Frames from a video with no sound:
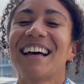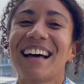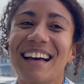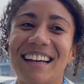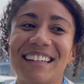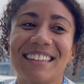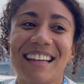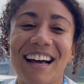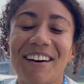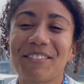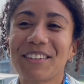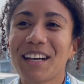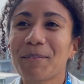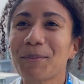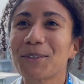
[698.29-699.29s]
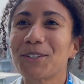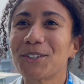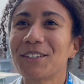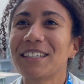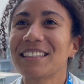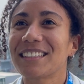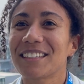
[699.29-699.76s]
and have the
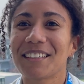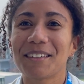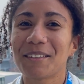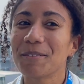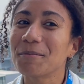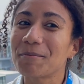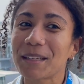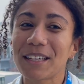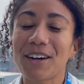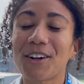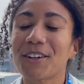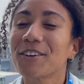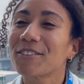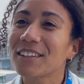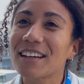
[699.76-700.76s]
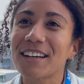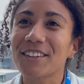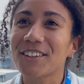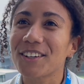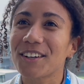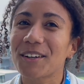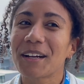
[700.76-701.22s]
opportunity to meet all of the
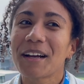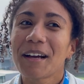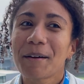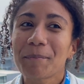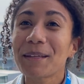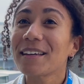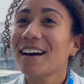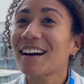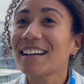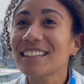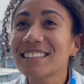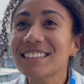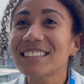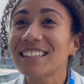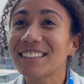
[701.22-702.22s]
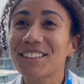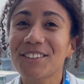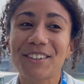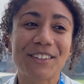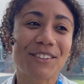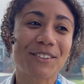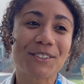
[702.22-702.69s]
other PIs in the
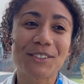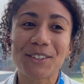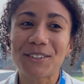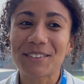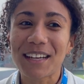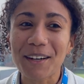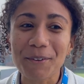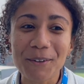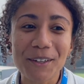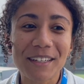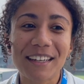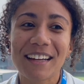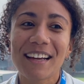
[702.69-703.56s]
Critical Zone network.